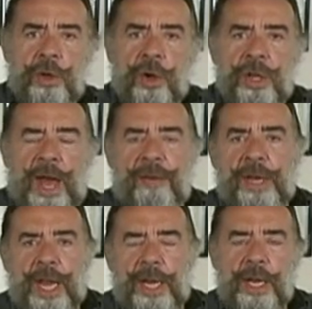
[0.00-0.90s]

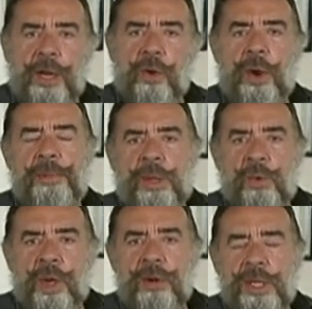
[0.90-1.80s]
navigating equipment,
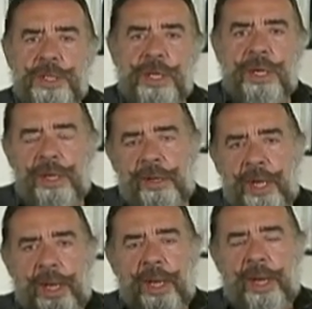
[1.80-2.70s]
whether it's
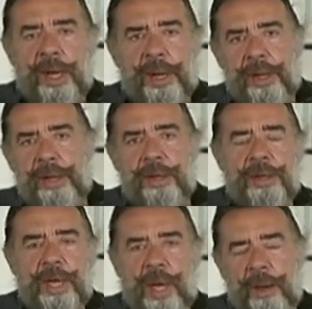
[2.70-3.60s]

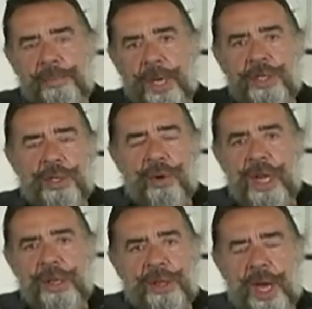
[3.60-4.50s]
a big screen
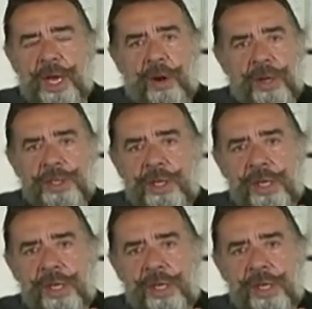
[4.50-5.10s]
thing or it's